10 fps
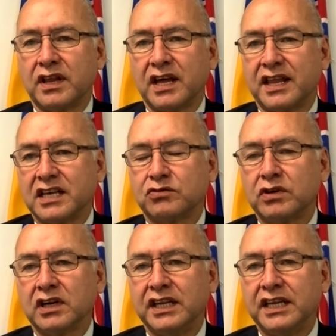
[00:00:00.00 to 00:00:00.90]
that's
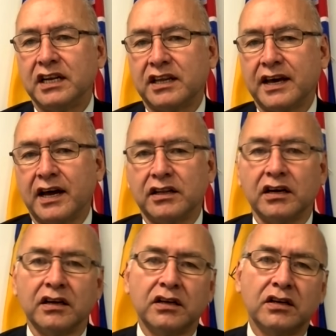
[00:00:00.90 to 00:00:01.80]
really needed in
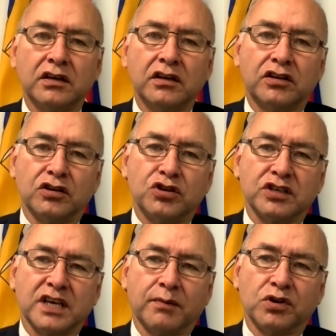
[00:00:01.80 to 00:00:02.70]
Canada to
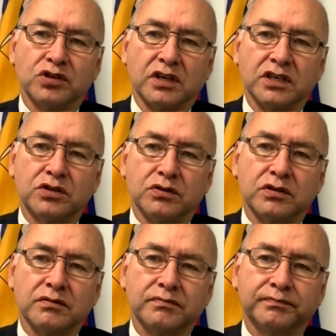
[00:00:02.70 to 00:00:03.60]
address Aboriginal
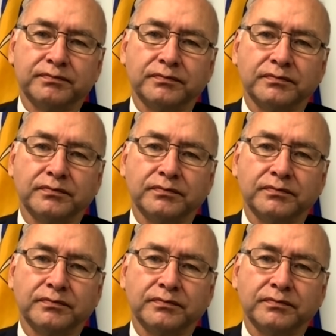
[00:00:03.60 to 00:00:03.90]
issues.